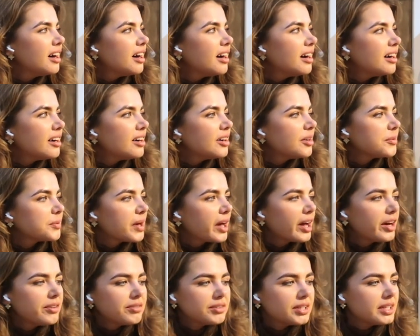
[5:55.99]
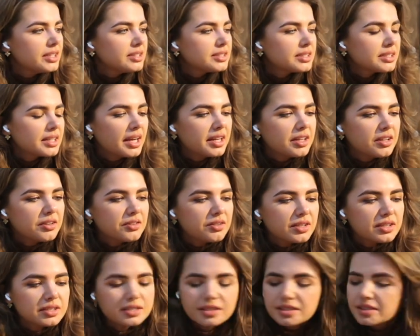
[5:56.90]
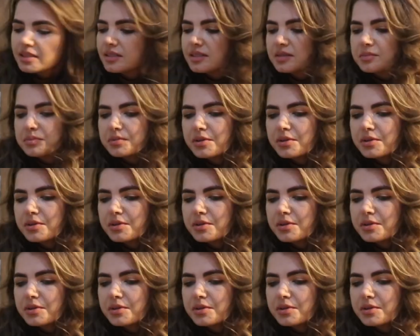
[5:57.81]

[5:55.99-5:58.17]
Um, I haven't eaten anything since